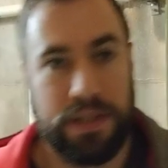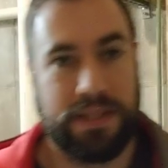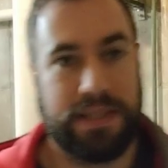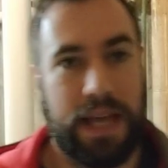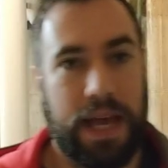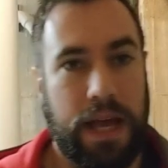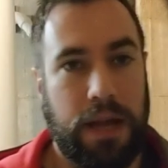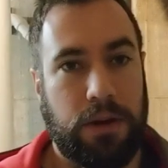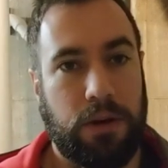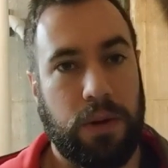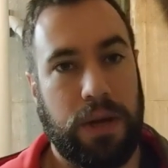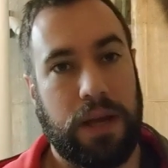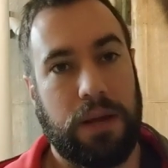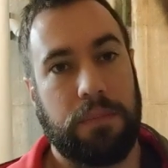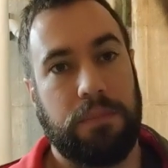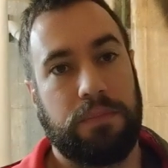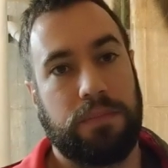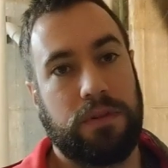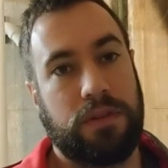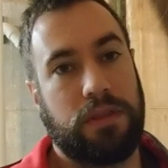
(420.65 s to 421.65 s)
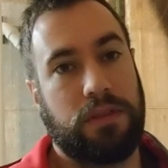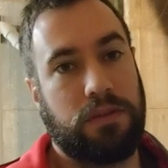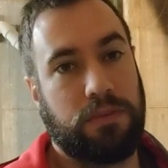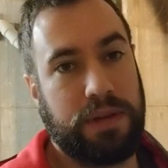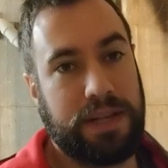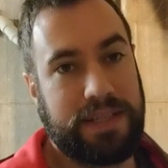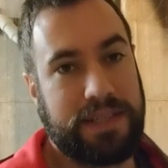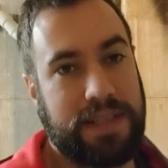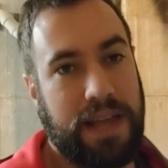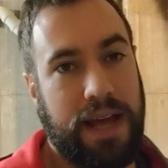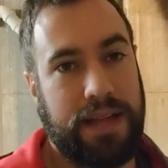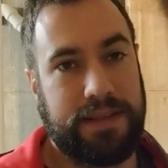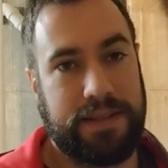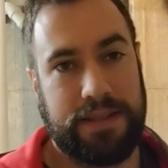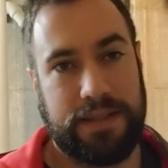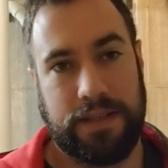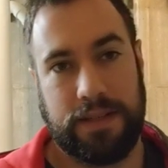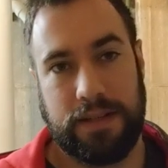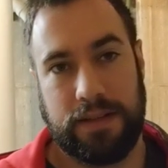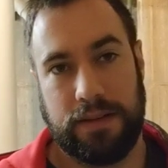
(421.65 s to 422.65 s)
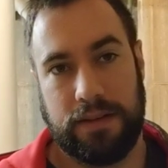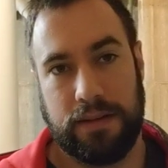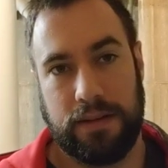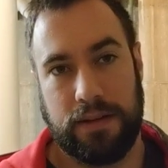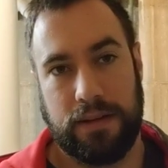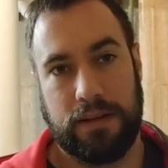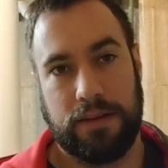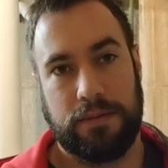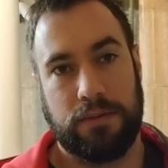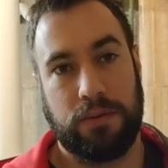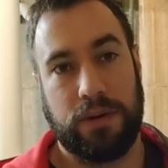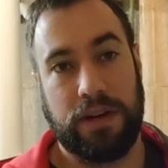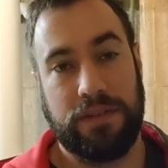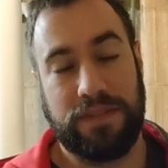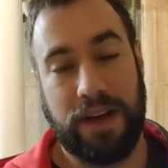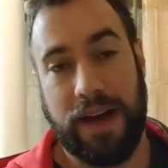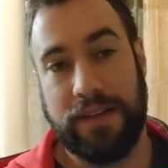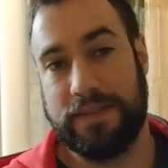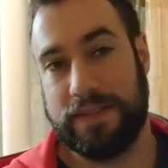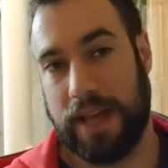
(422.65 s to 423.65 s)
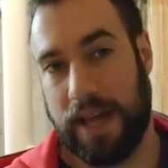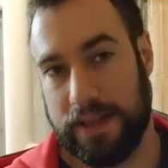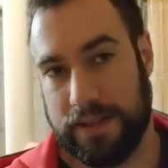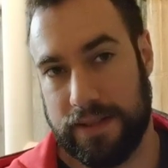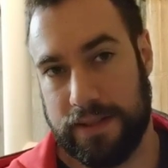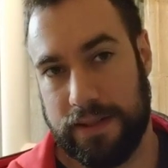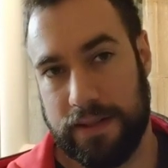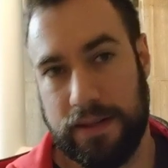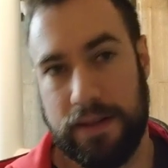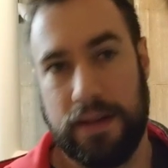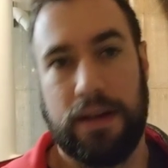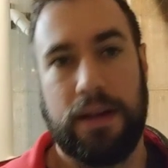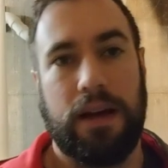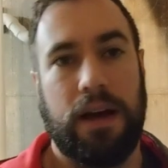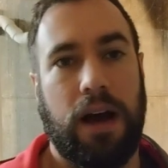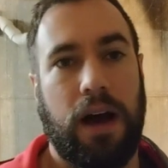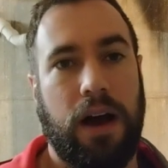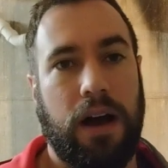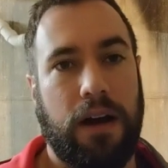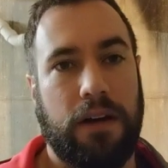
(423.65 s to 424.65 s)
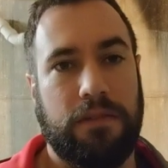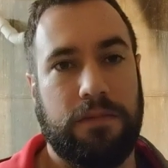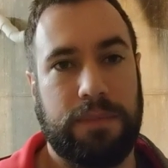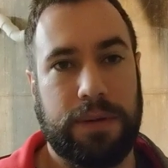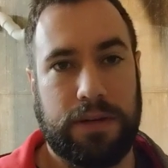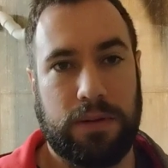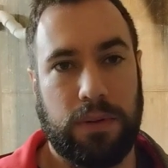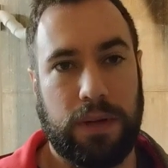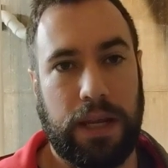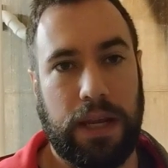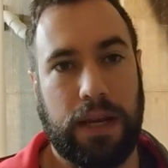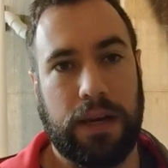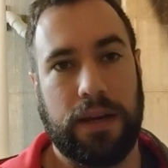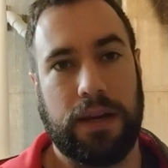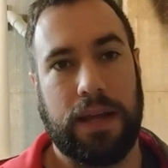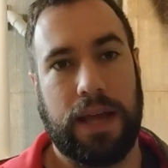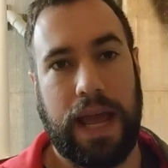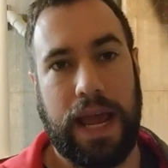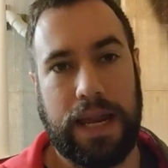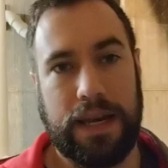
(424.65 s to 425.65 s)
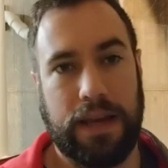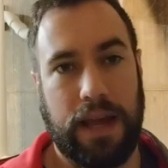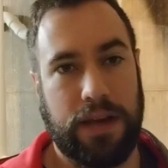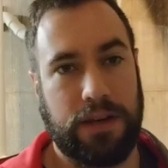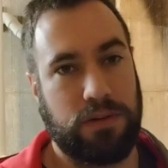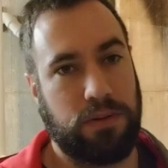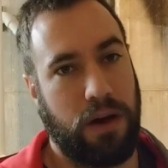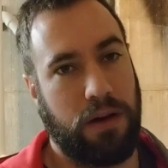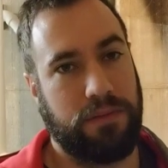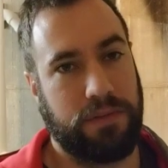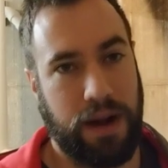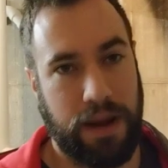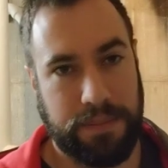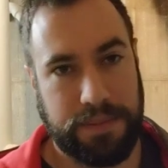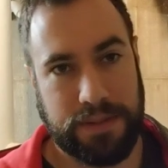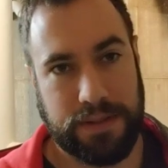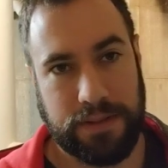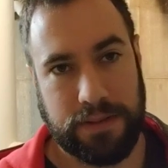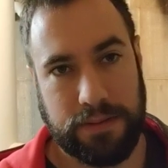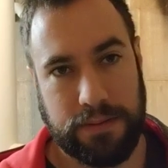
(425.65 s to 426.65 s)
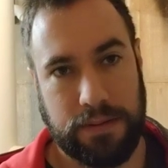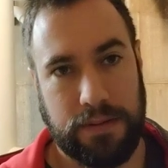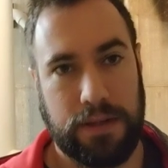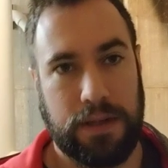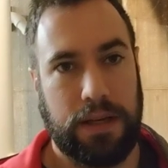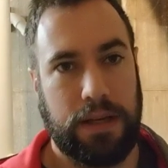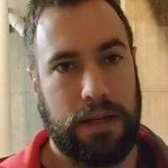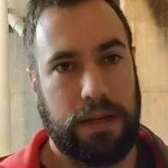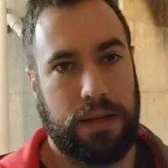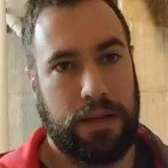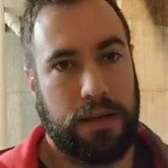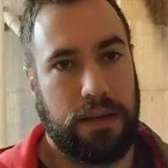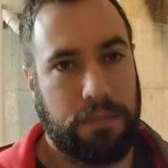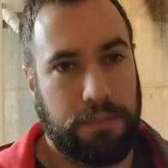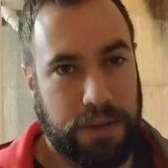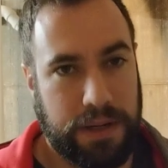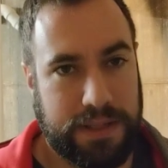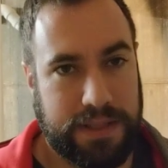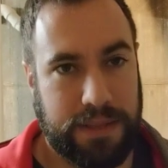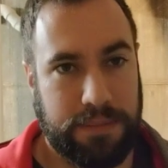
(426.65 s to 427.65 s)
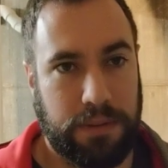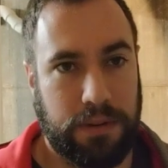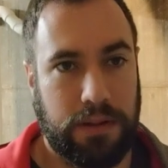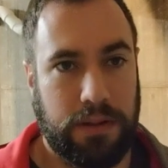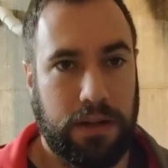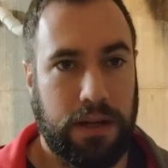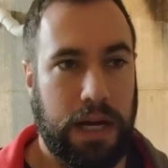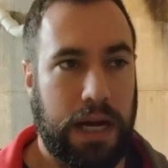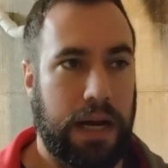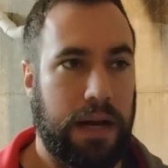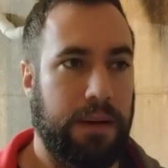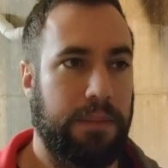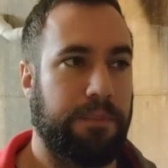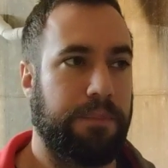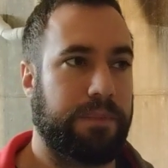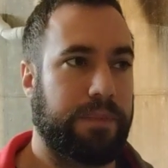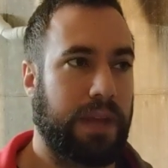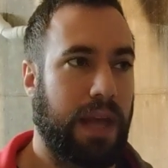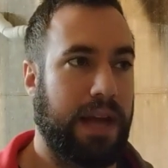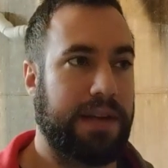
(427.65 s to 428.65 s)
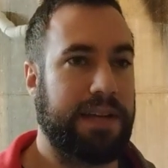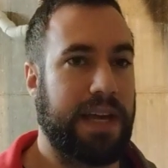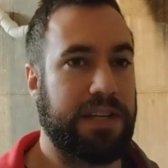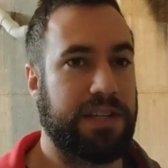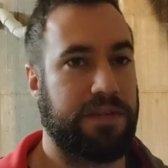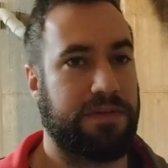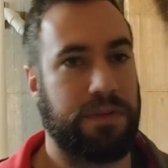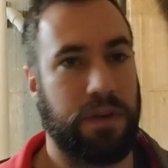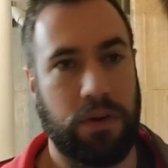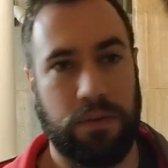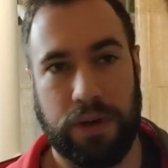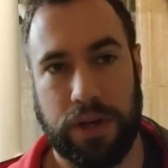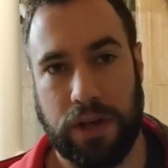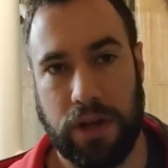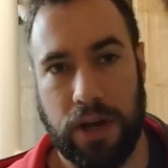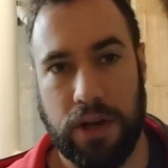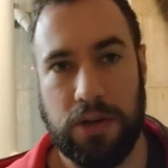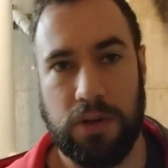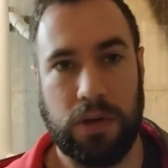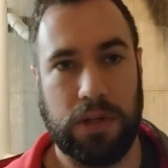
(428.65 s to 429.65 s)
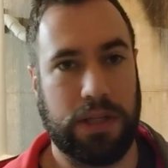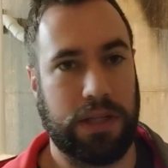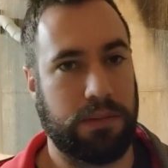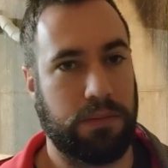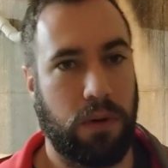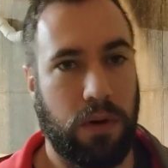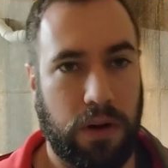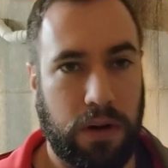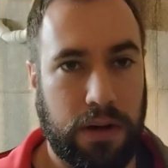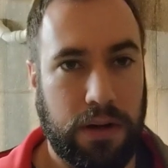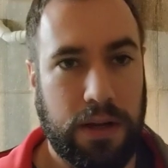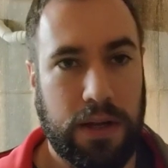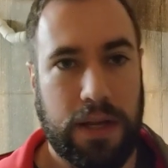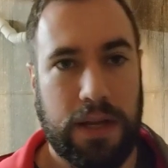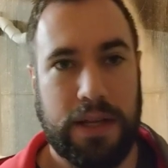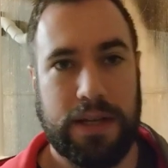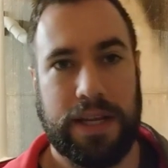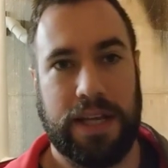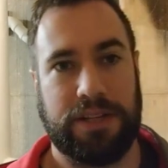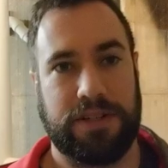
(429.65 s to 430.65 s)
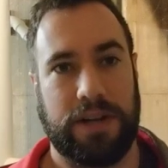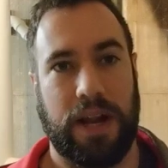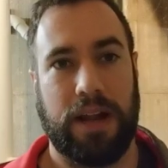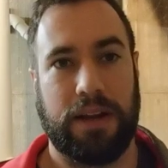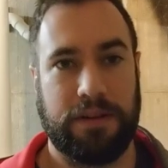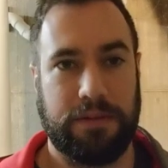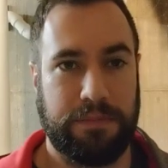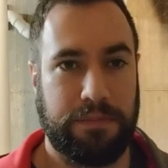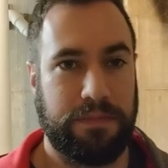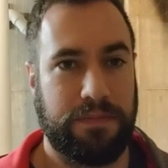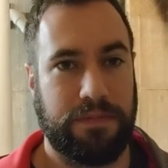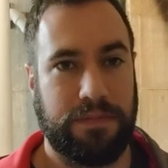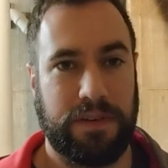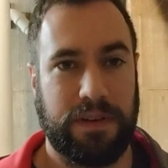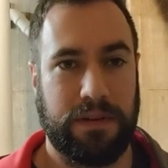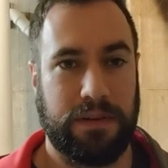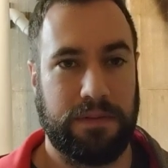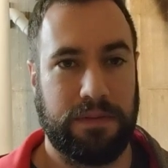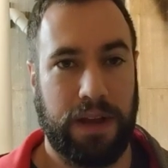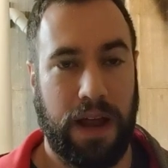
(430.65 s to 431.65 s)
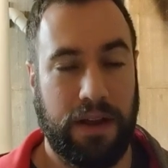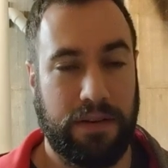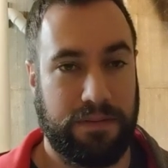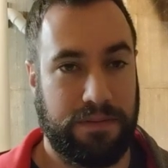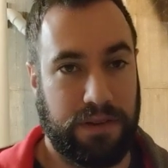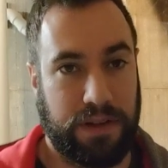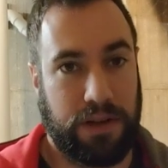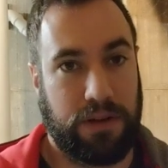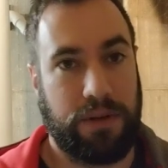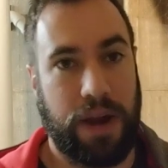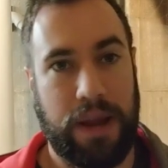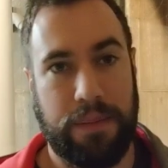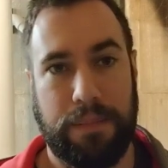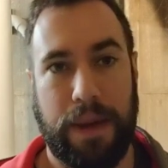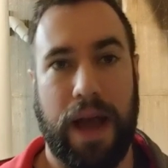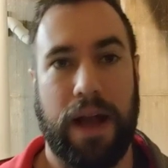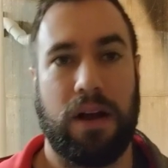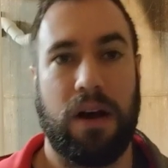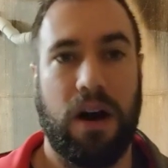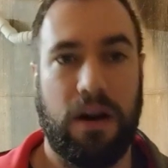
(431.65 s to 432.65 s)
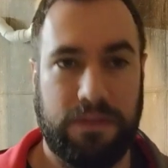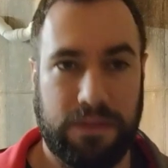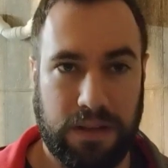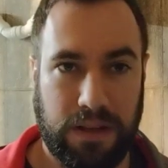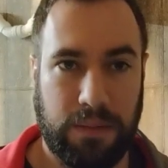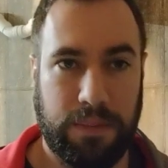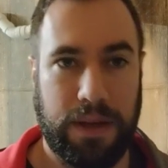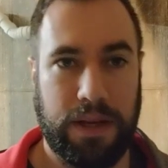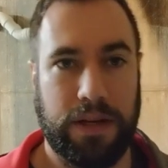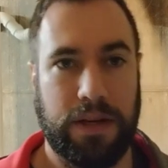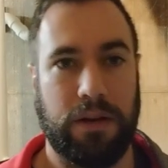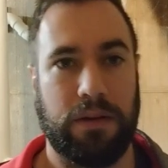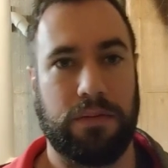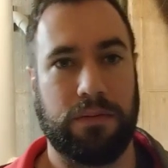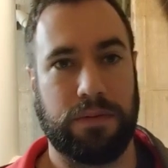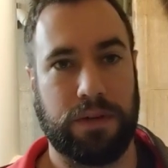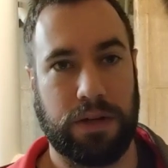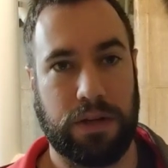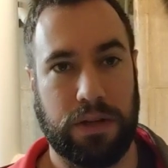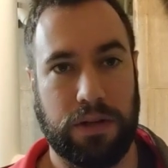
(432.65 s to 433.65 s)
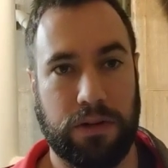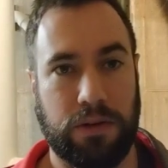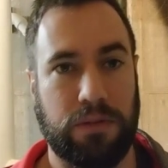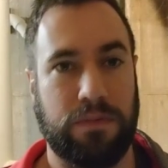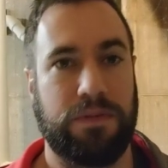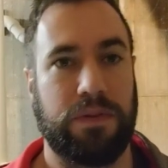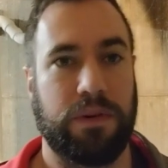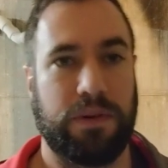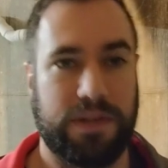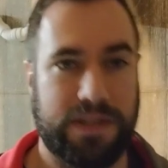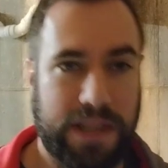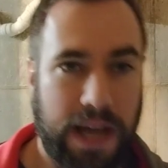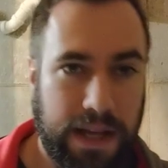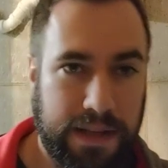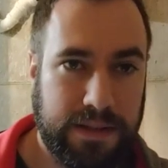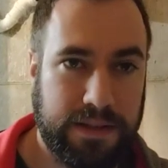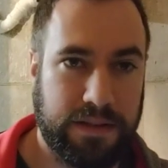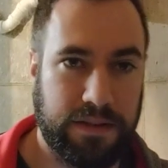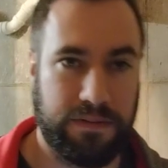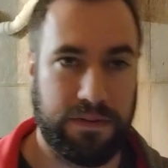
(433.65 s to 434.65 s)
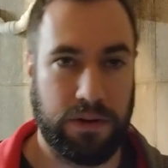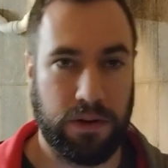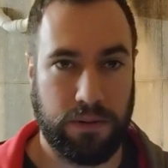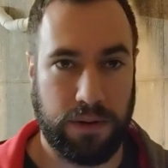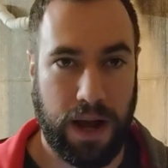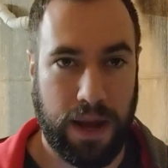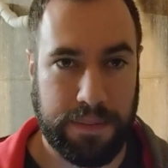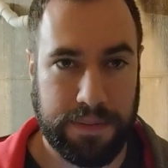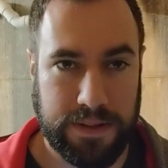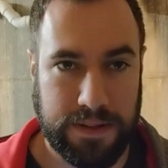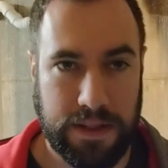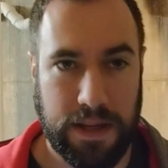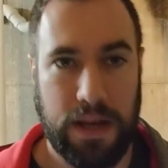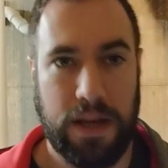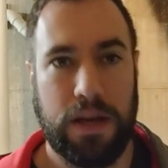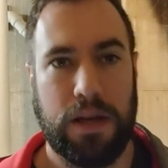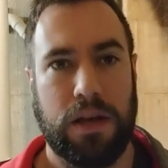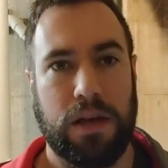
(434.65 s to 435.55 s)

gonna say doing three to five sets of between 8 and 12 reps. Pretty simple. On days you're feeling really good, do a little more. Days you're not feeling great, back off a little bit. You know, either do fewer sets, fewer reps.